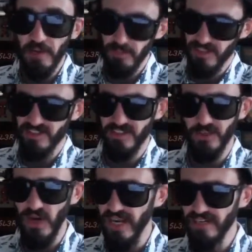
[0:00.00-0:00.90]
Plus, the
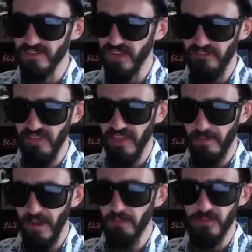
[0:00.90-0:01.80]
grind of leveling
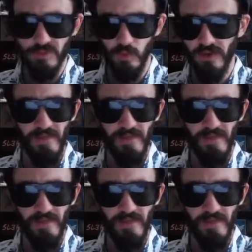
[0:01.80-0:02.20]
them up was one